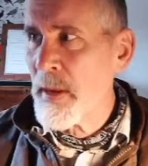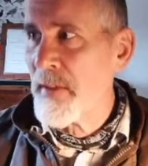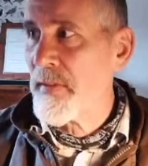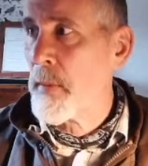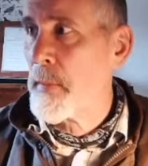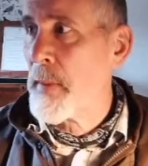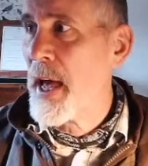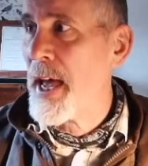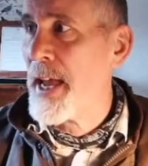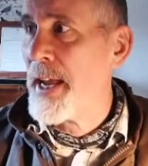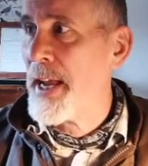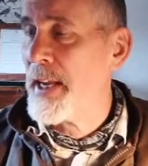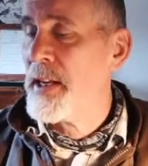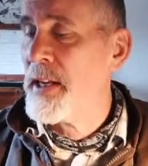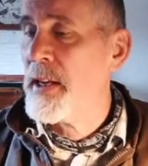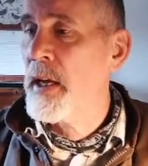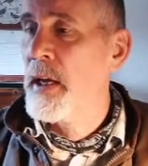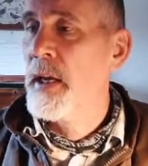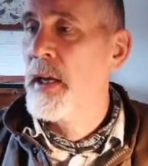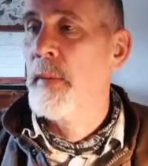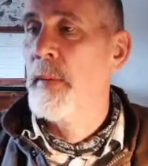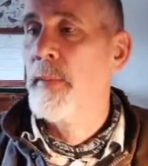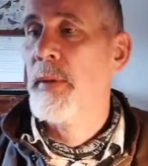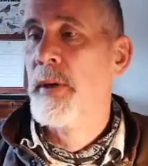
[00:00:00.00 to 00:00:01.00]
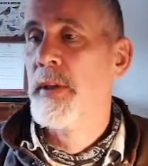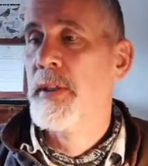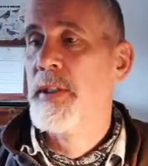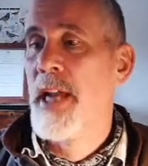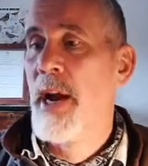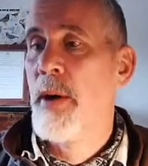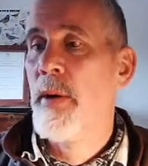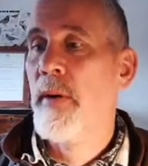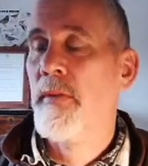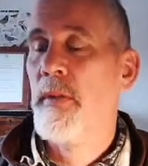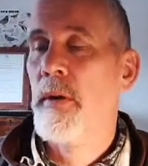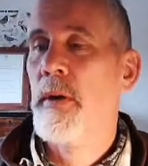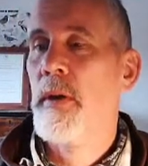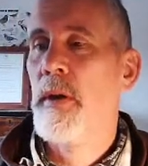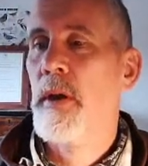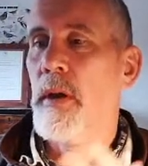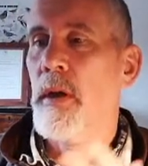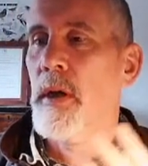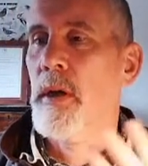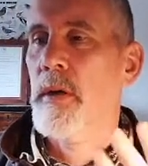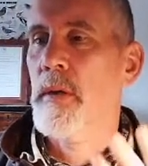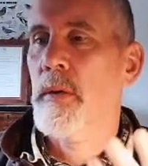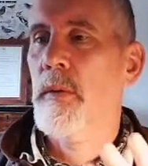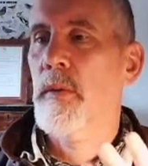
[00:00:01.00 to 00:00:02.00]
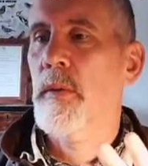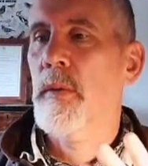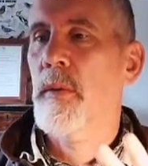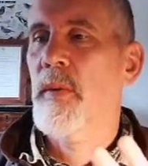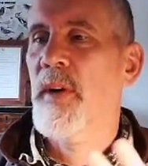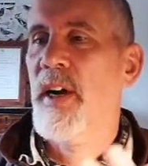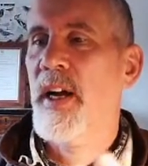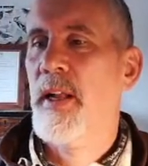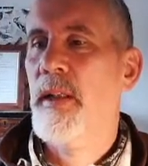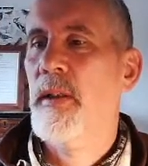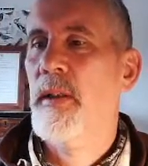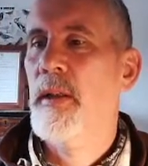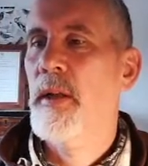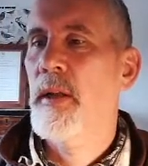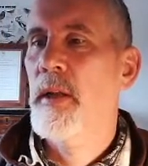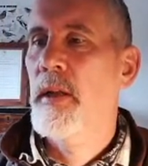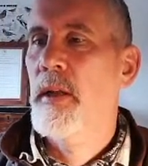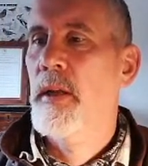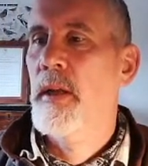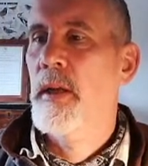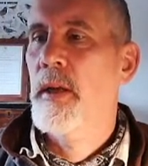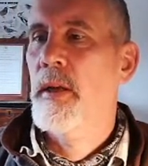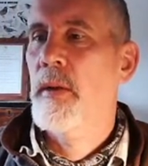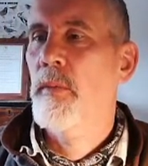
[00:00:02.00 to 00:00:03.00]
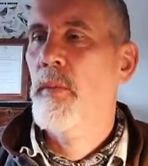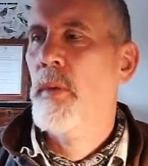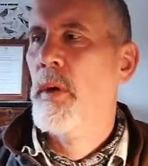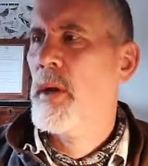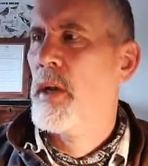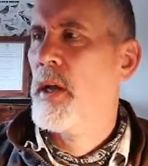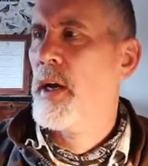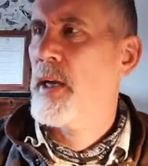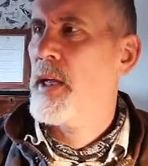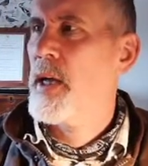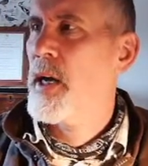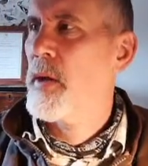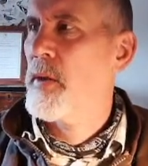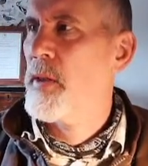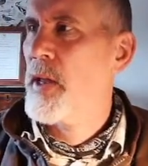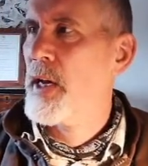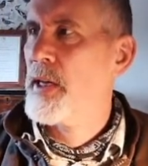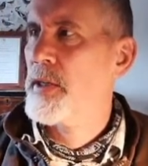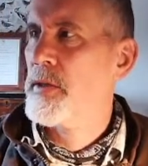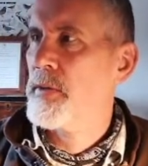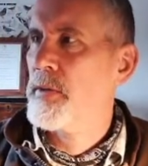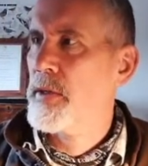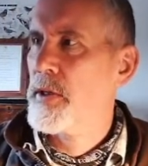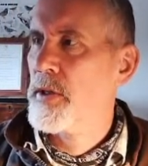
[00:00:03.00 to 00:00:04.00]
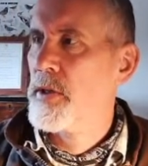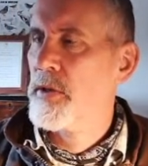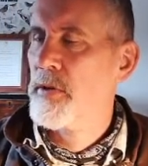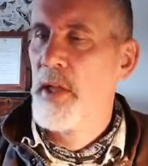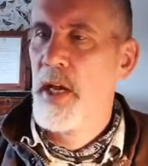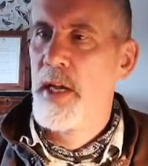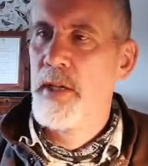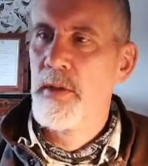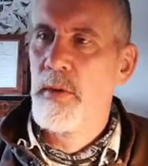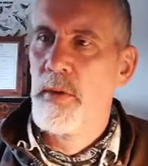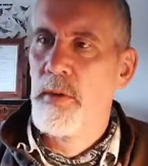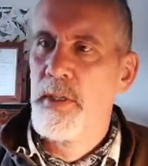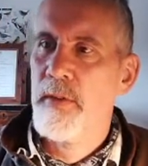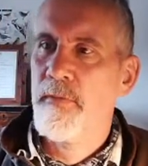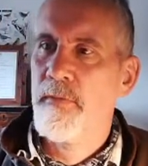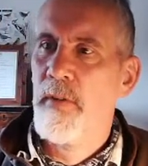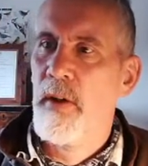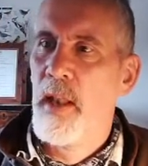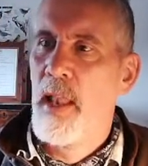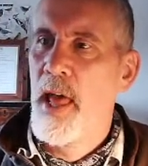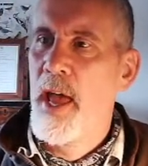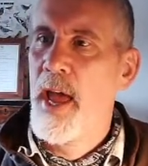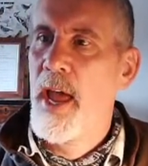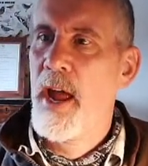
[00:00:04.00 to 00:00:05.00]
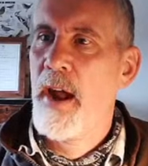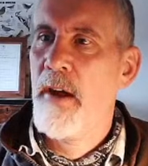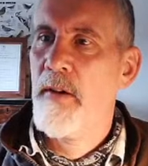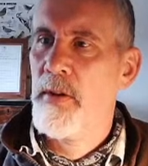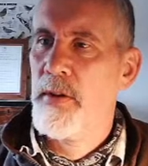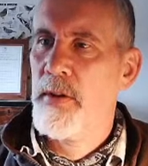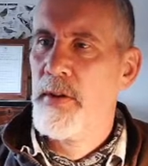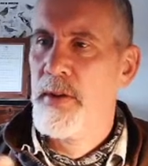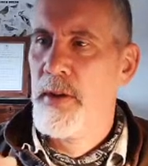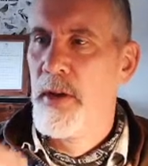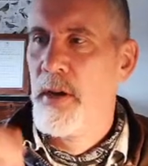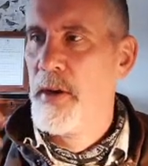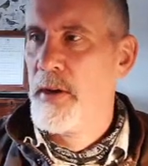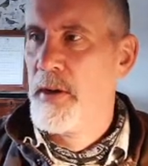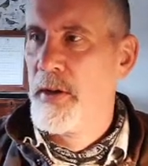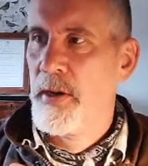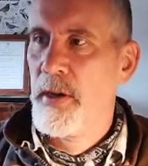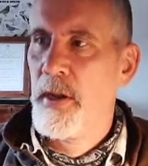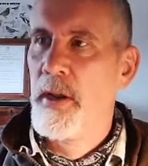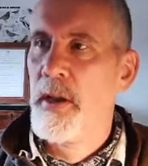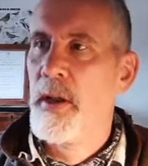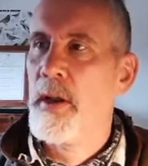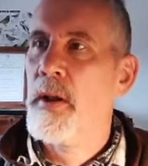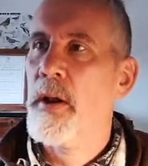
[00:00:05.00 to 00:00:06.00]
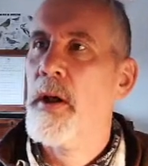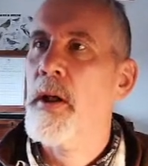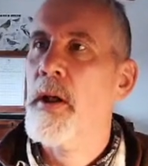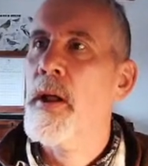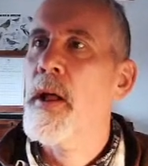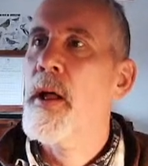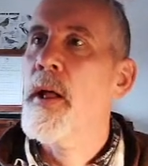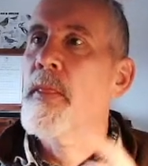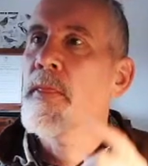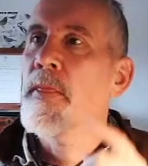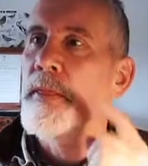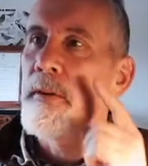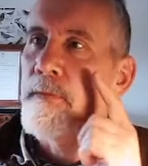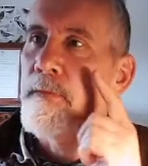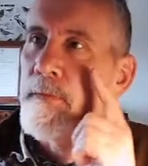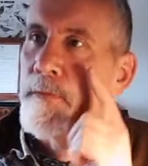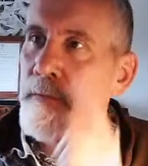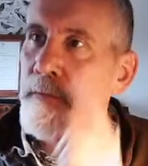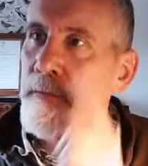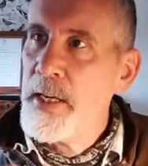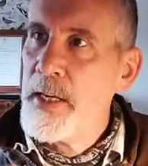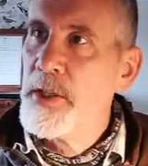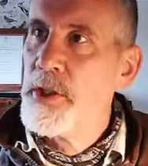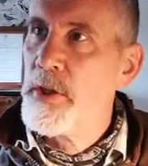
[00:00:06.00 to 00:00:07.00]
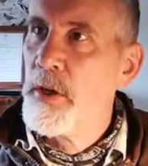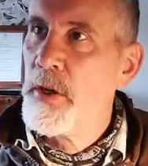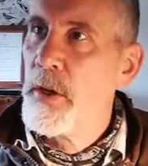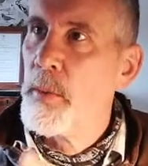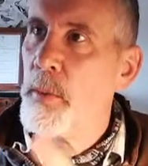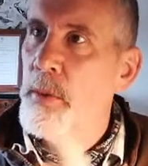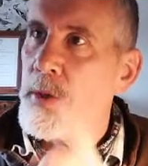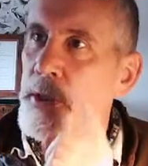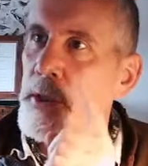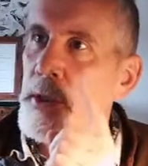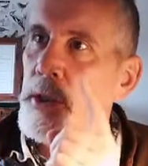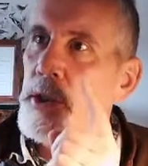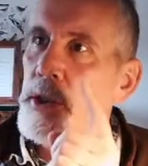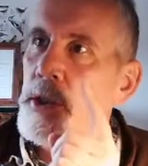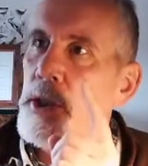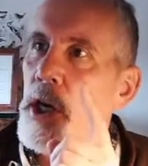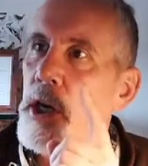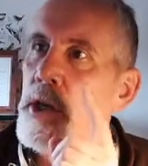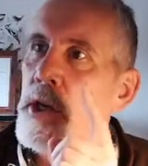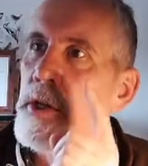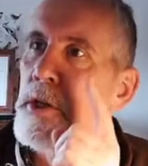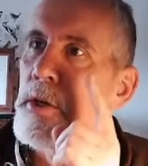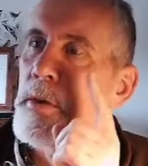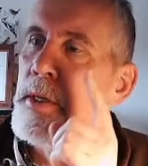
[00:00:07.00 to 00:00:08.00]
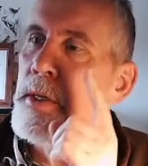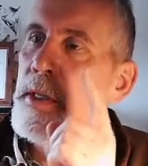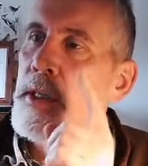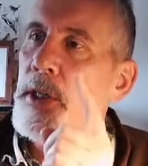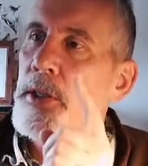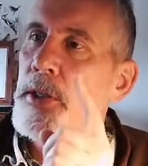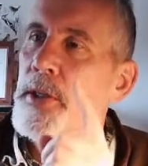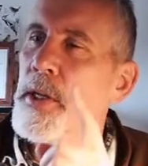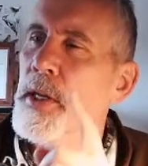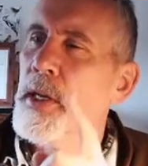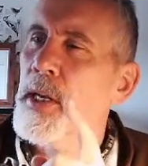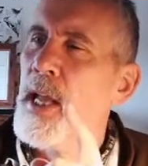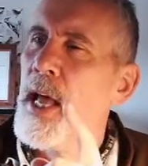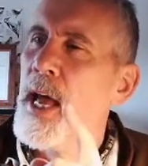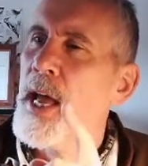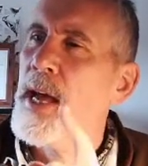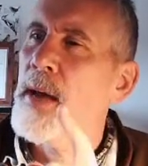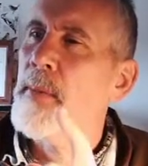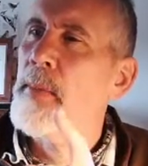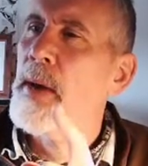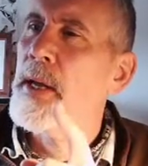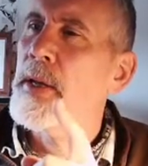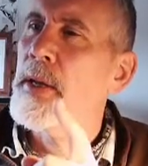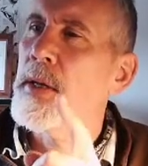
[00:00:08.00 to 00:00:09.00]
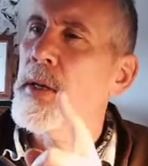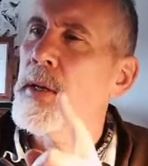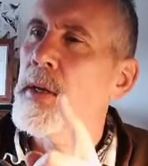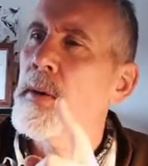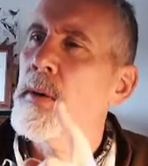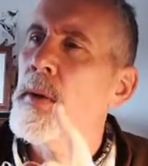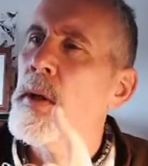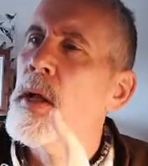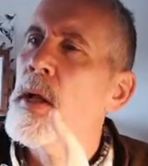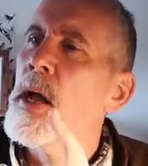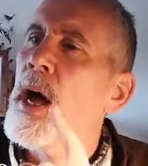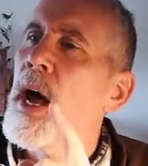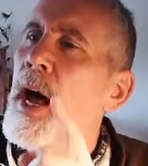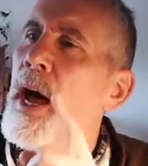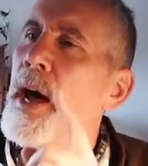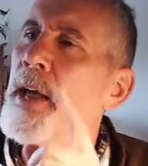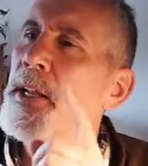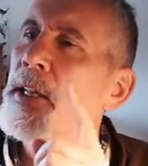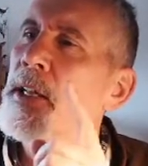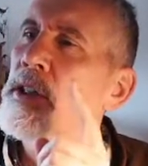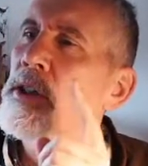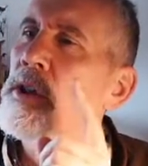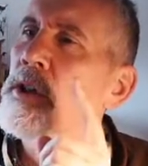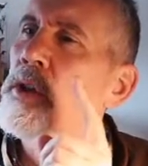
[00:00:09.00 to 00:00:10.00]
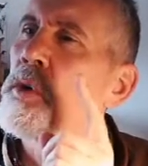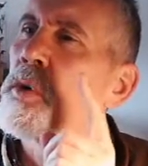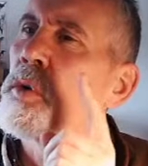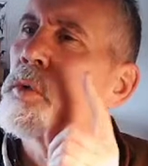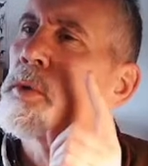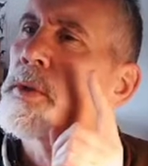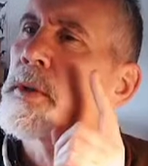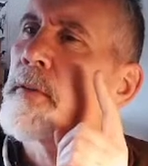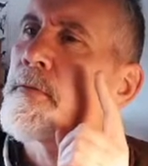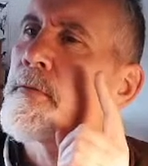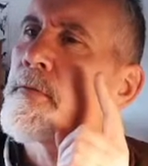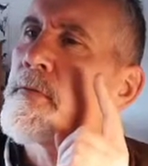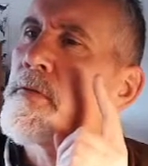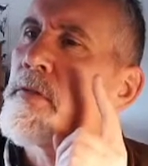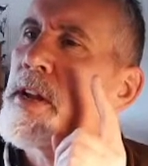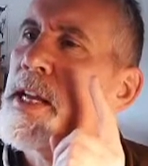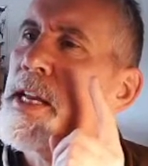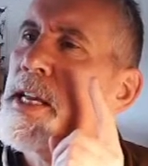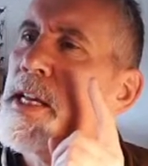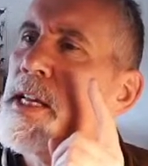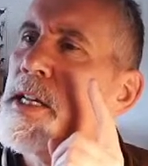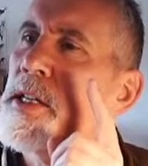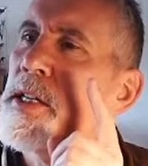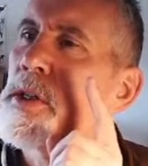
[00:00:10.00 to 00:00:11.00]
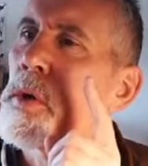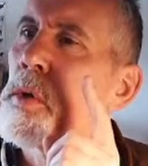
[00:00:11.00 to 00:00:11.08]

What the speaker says: of a pain, because now I've gone, oh, well... What, like, oh, that's on a different layer, and da da da da. The feature I wanted to show you is under the layer menu, and it's called Freeze